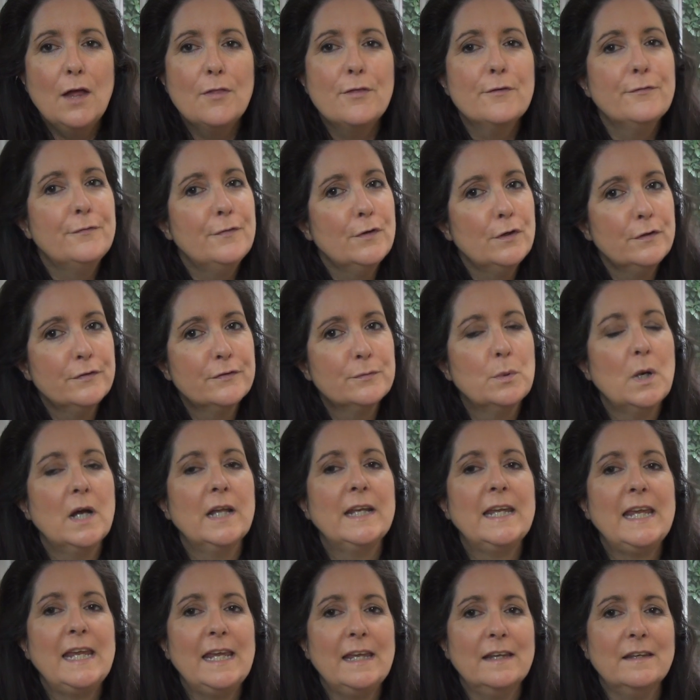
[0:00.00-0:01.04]
The first
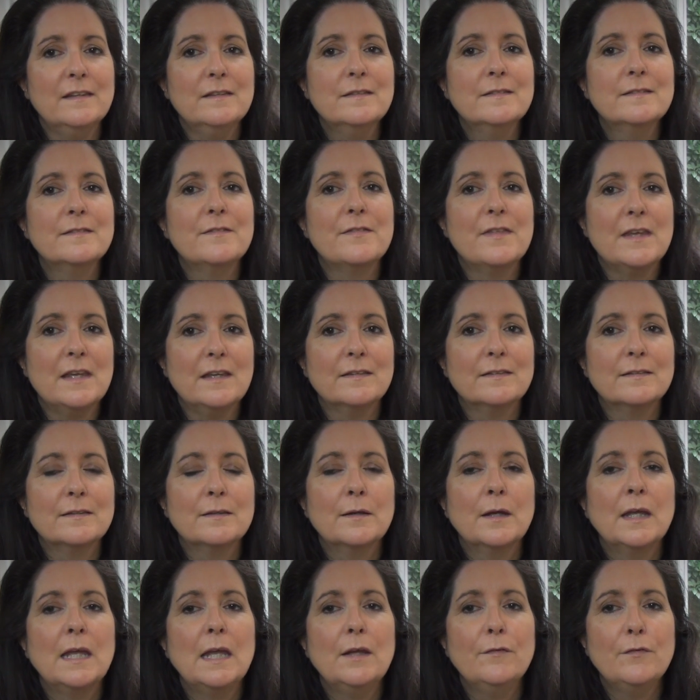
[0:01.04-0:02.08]
one is this.
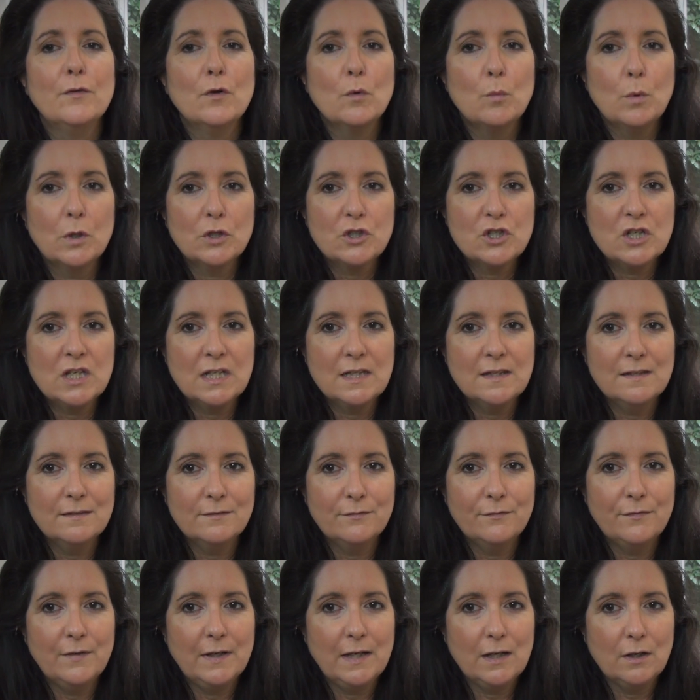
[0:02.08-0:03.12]
If you're watching
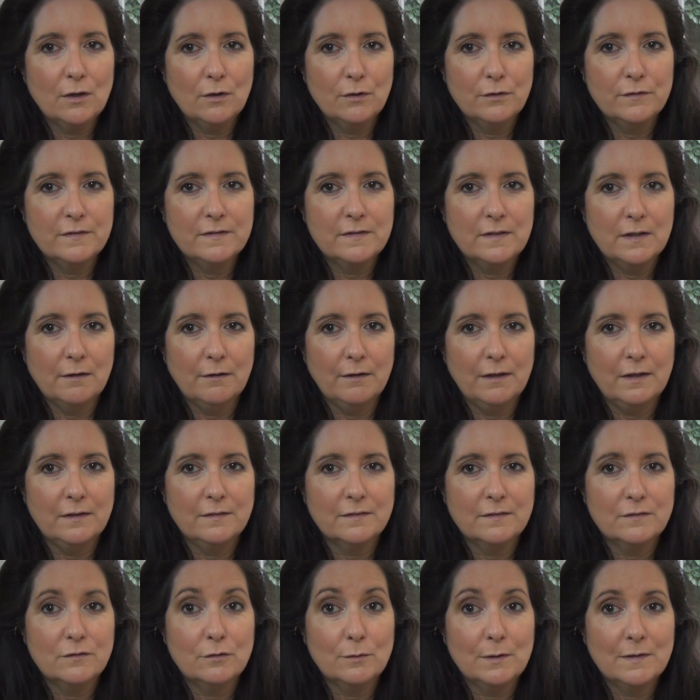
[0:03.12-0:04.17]
this video
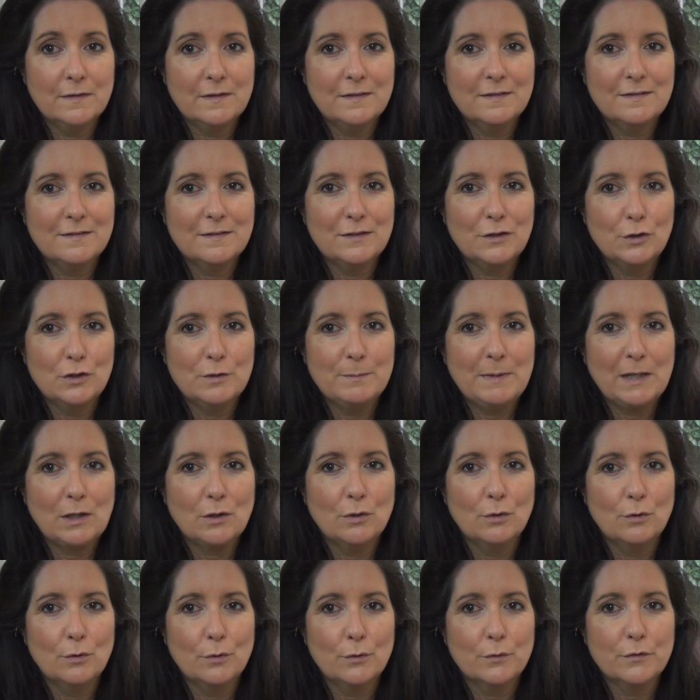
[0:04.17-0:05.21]
series, doing this Udemy
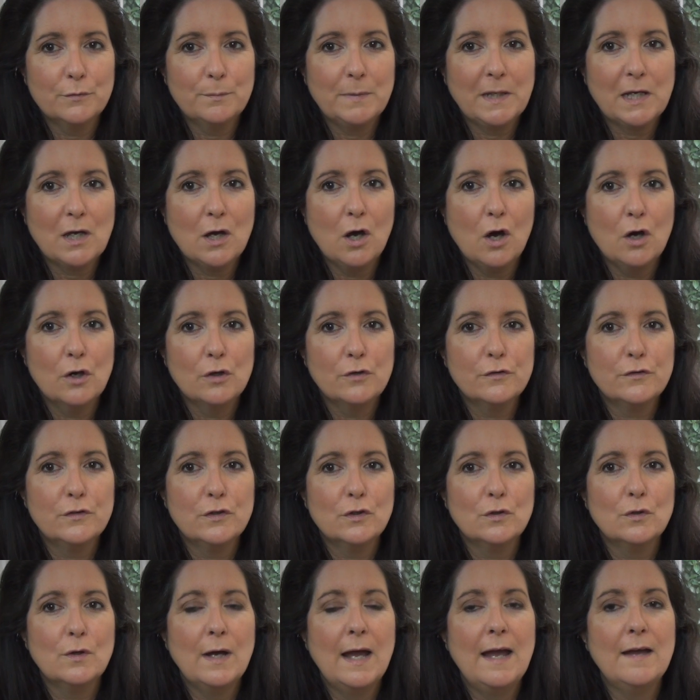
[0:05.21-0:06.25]
course because
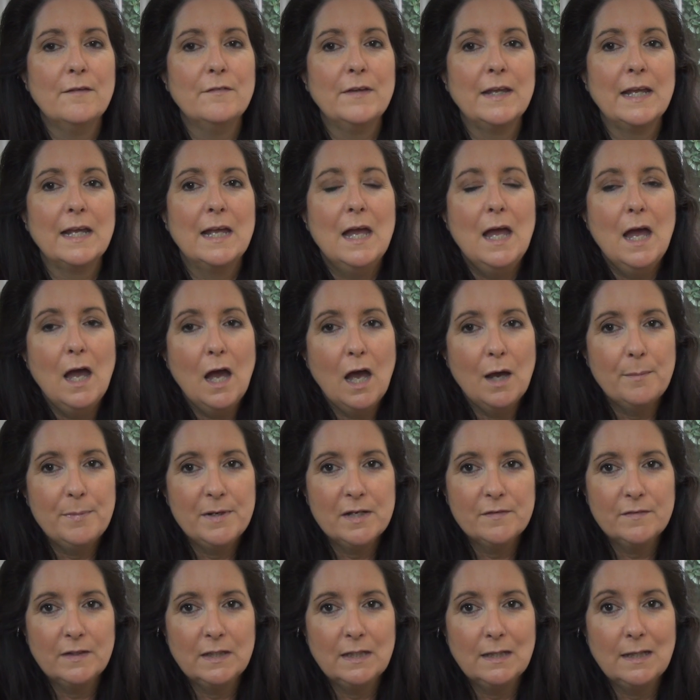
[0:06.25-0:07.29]
you're having a
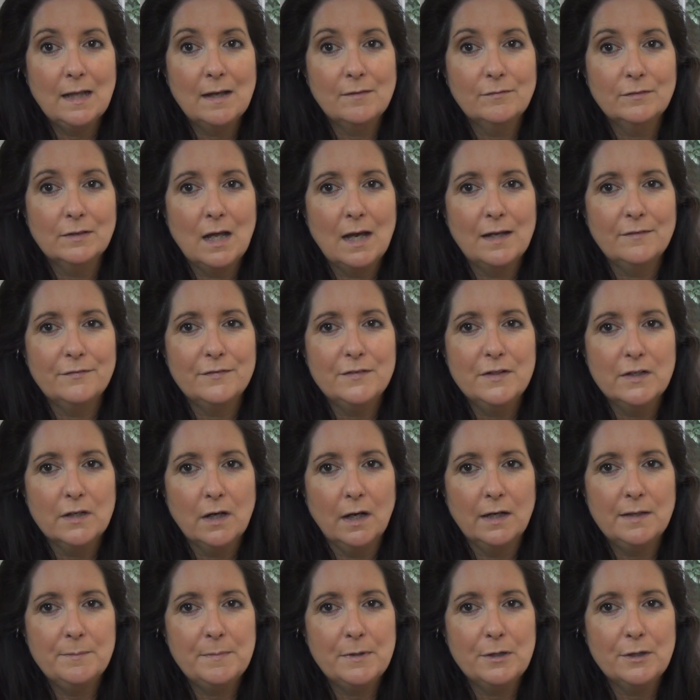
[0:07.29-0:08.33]
bit of a love life
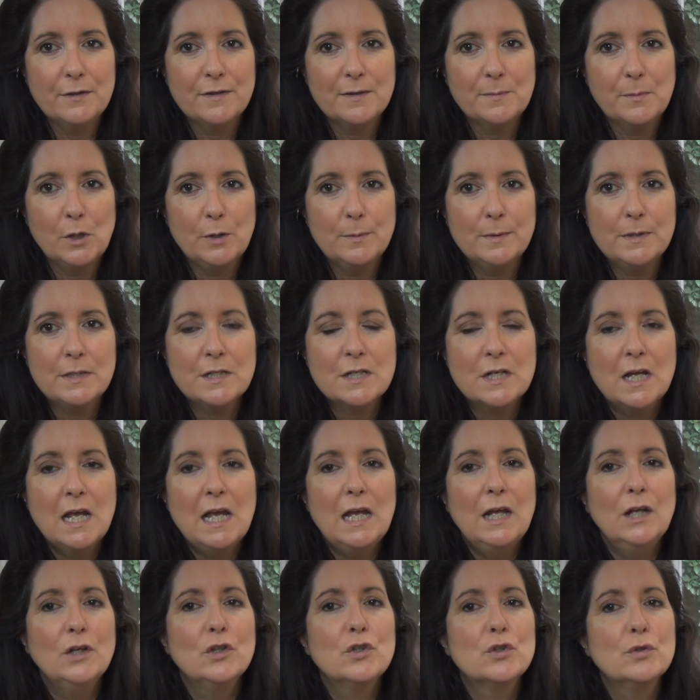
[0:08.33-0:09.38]
nightmare at the moment,
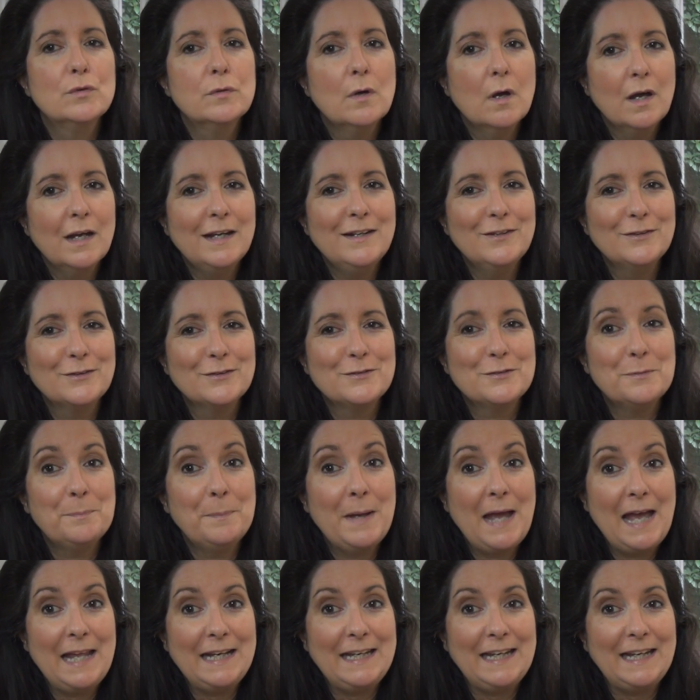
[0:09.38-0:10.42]
try not to
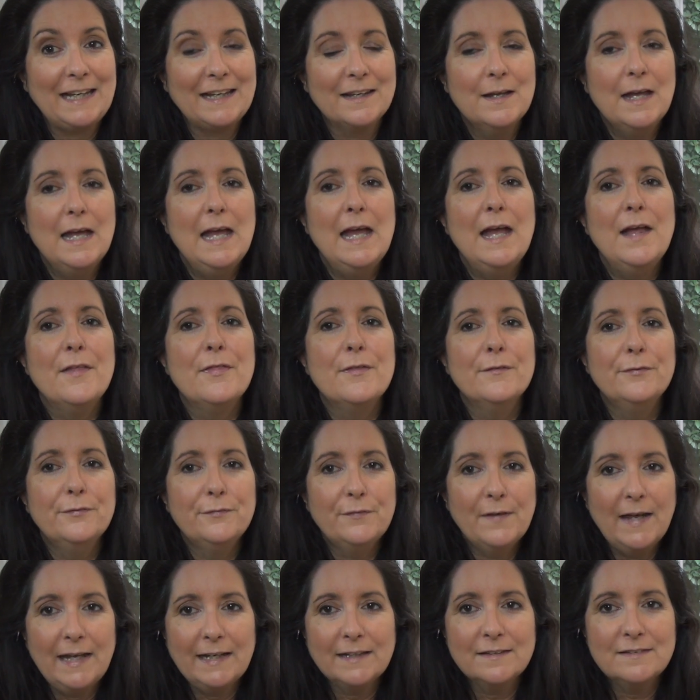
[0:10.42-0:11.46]
panic. The
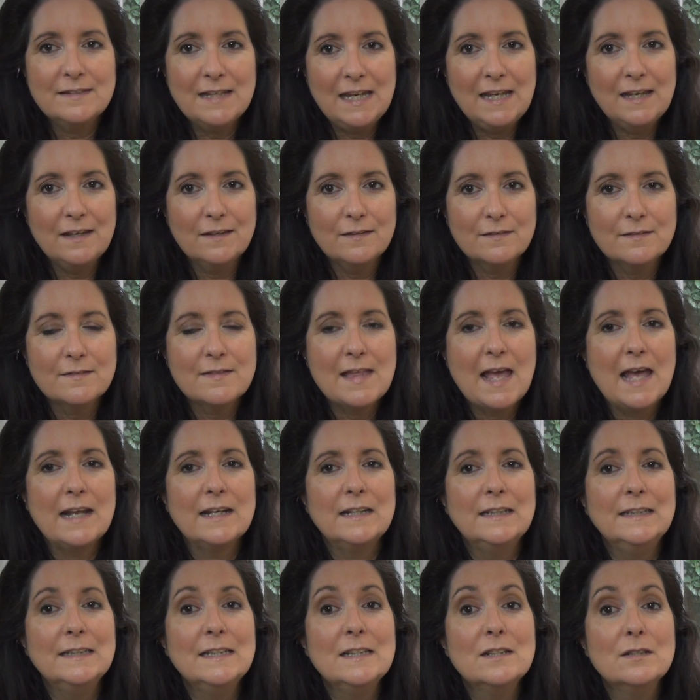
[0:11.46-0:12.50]
fact is
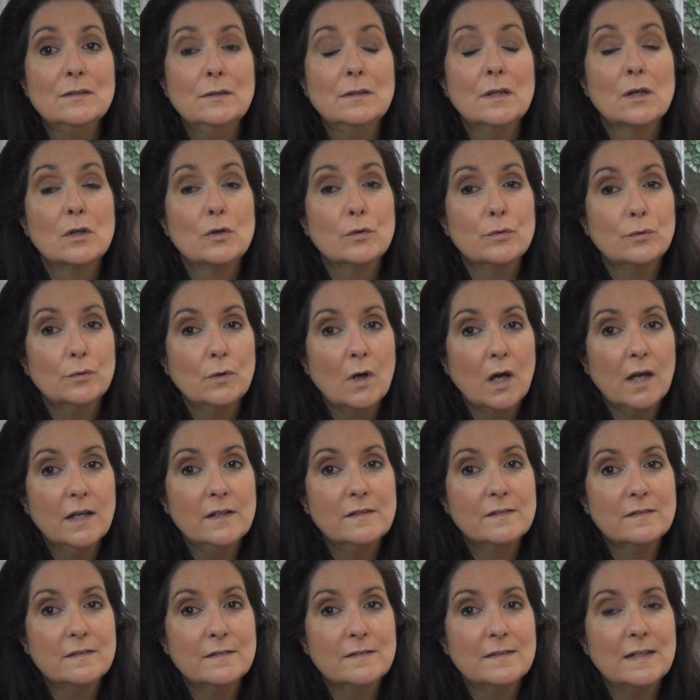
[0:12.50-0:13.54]
that a little
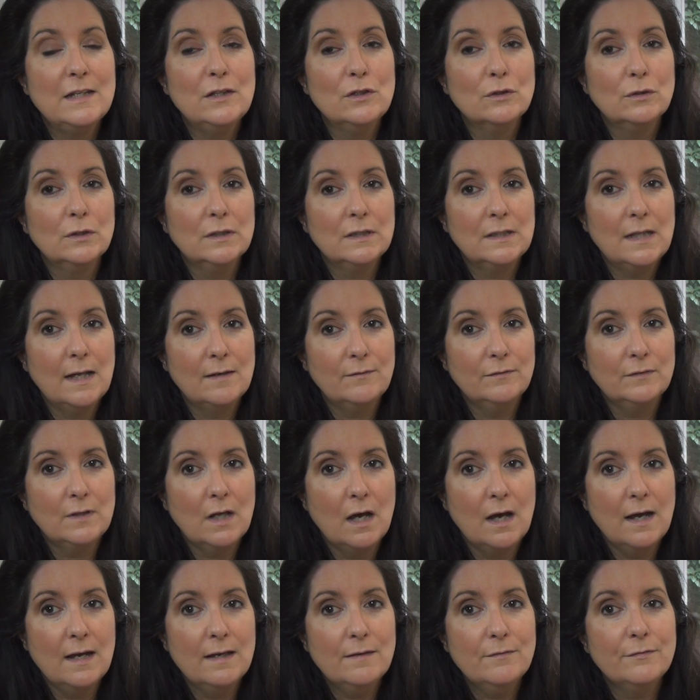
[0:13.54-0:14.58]
crisis in your love
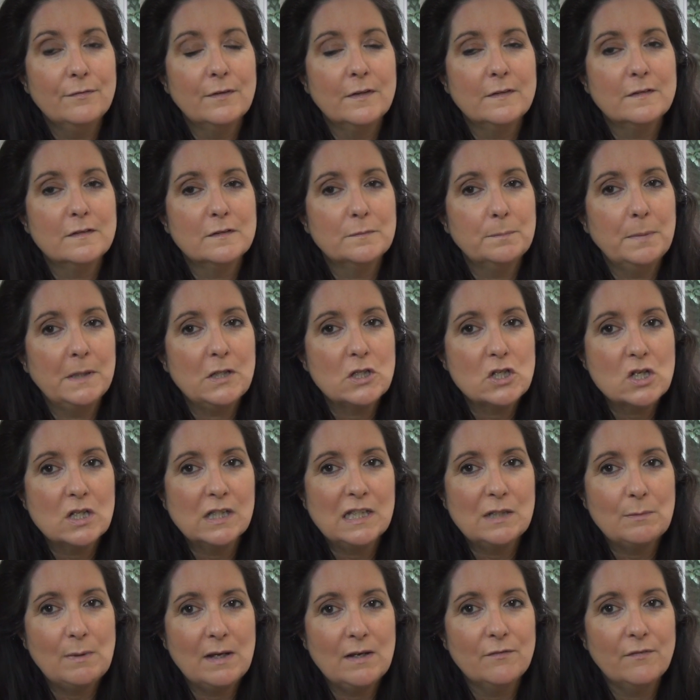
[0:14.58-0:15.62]
life,
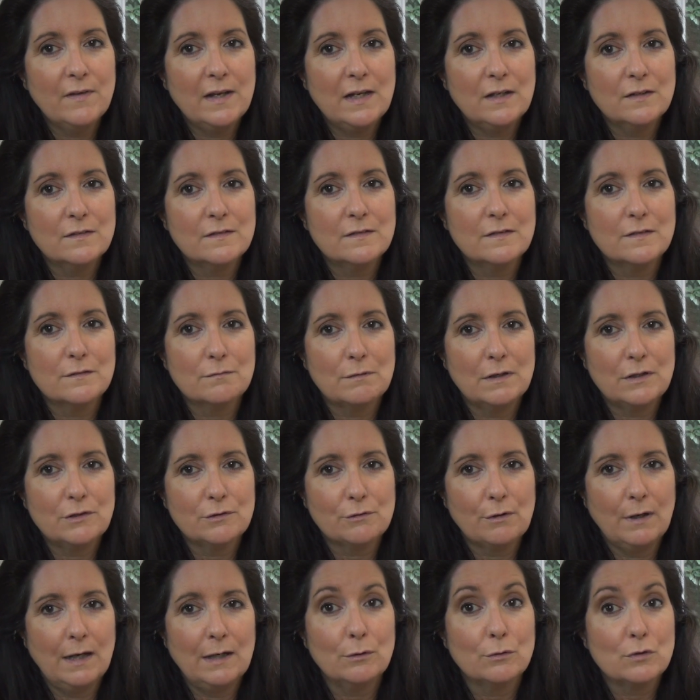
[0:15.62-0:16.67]
especially when Venus is
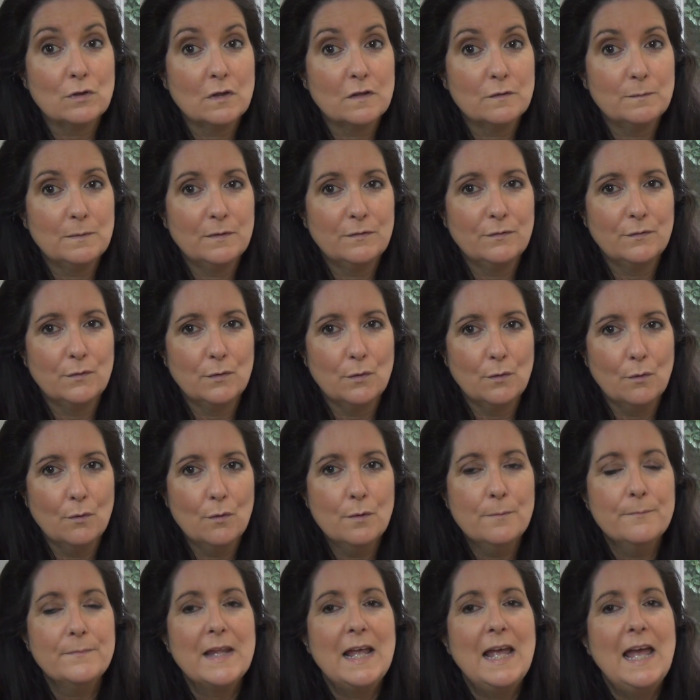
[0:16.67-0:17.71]
retrograde or just
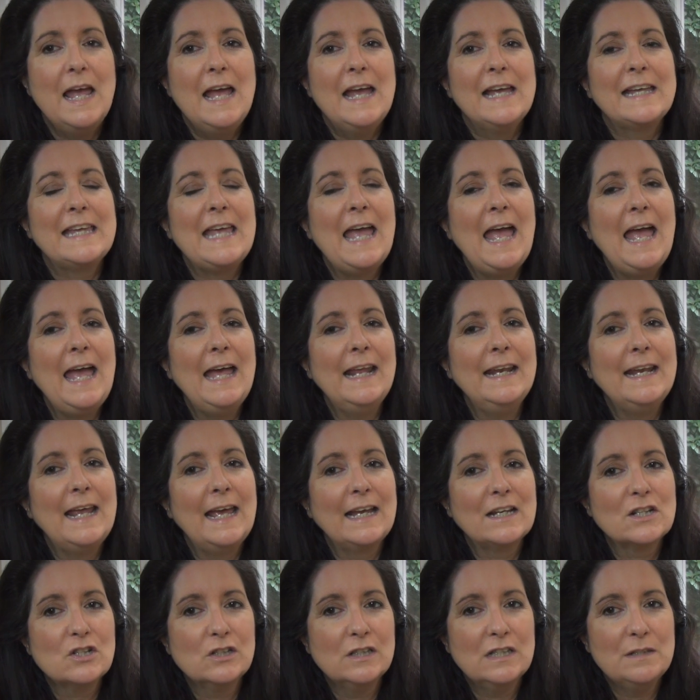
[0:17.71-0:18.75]
before, can
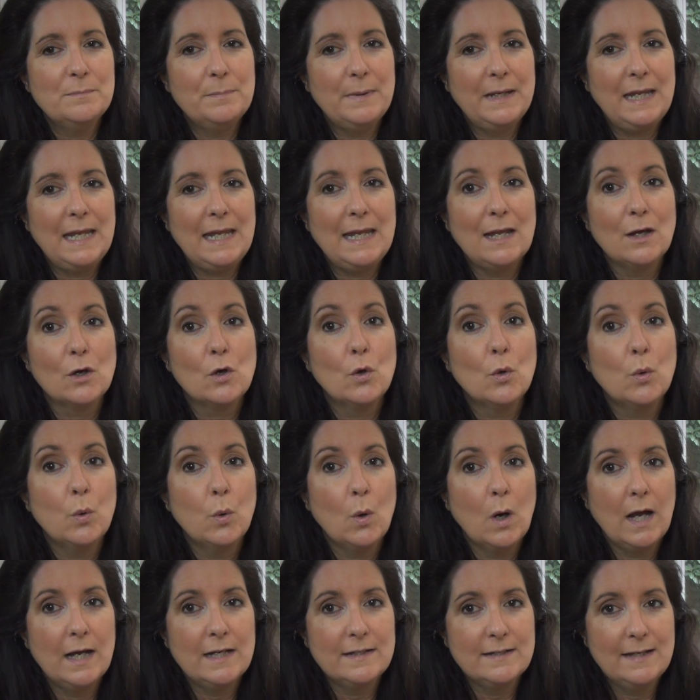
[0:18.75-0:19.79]
actually be
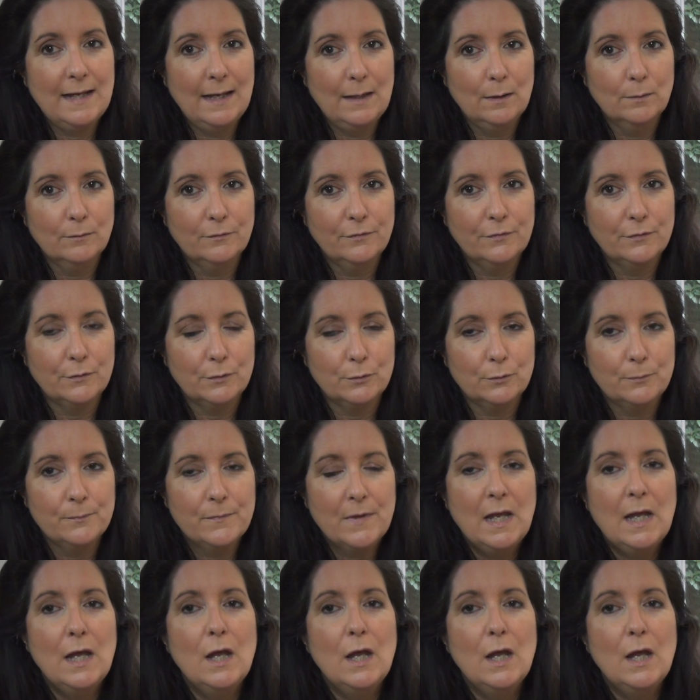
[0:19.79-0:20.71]
quite helpful.